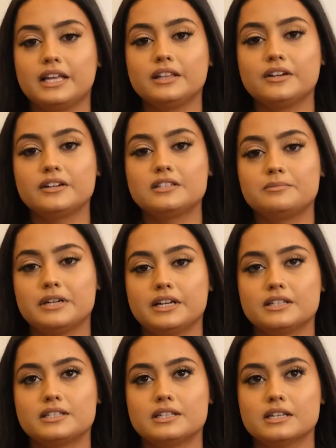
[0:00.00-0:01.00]
their
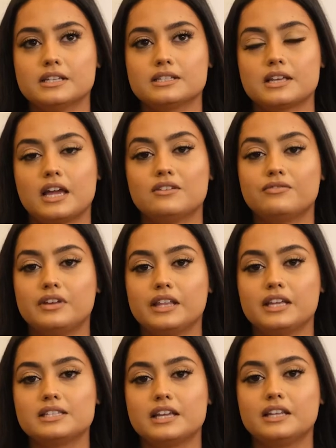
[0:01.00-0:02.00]
experiences and
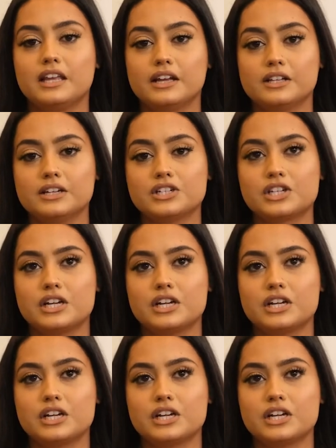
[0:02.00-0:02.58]
feelings in English a